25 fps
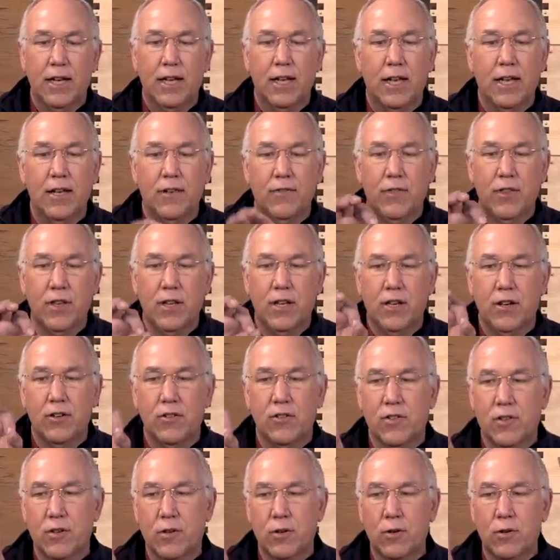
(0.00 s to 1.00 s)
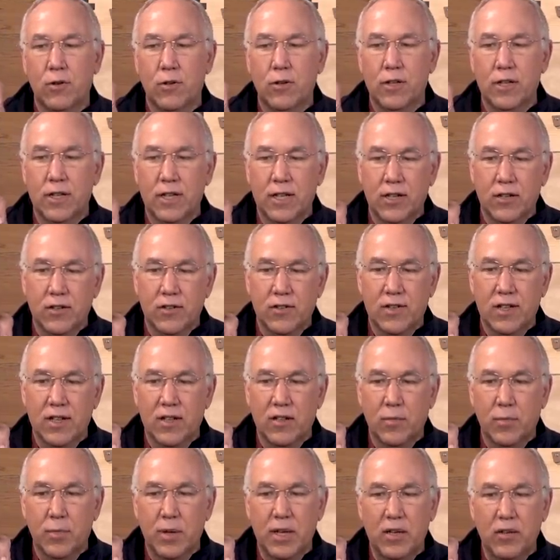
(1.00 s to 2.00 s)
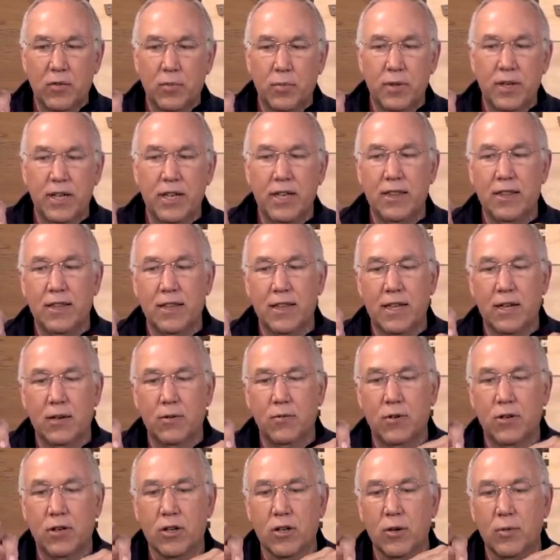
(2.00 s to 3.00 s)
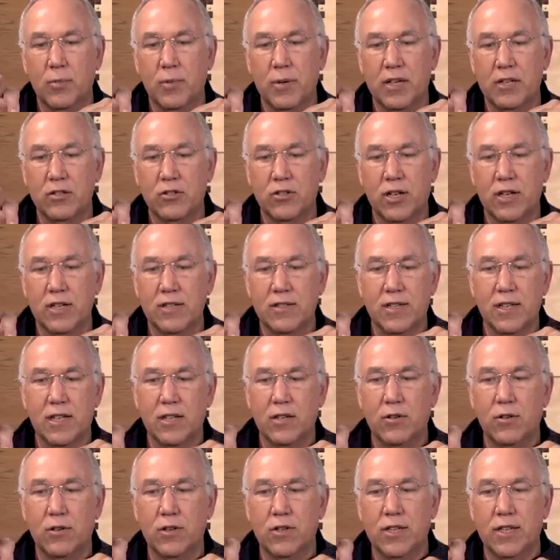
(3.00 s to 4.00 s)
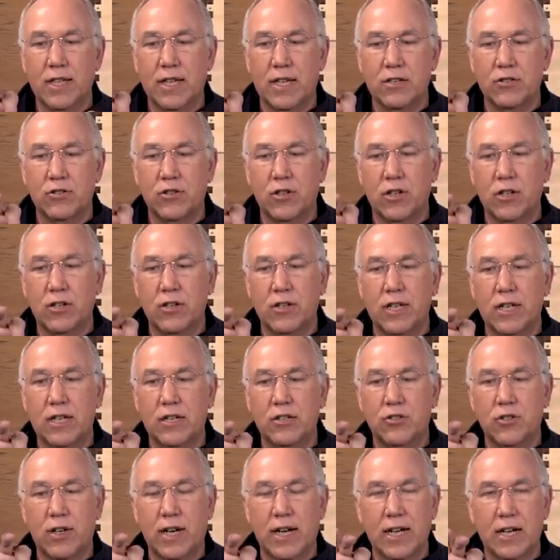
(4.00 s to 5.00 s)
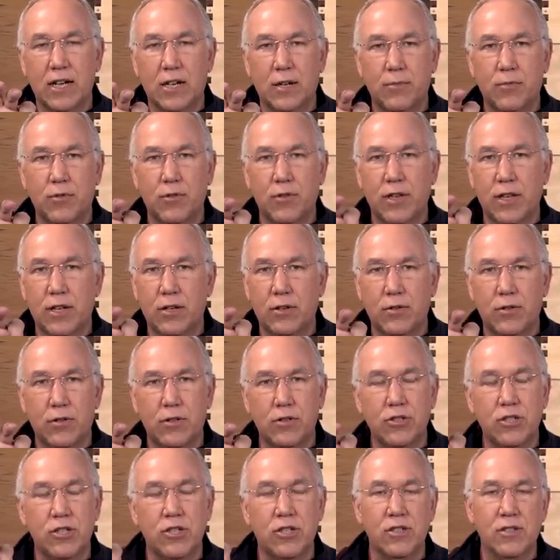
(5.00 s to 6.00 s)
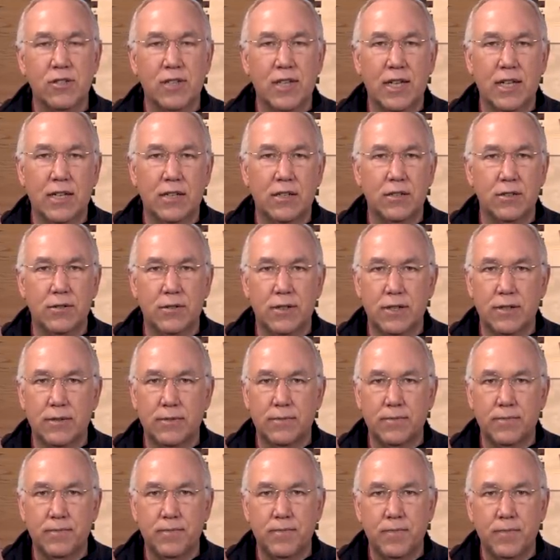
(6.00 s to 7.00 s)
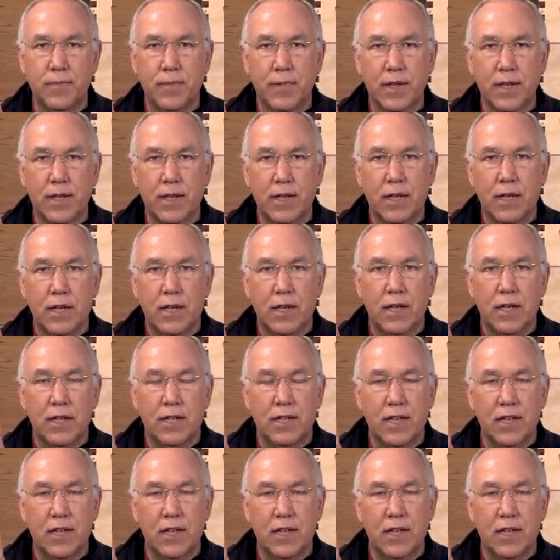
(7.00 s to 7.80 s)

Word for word: if here's the hole and here's that space beneath it, that worker bee tries to get a hold of that drone and drag it up through that hole. She just can't do it. It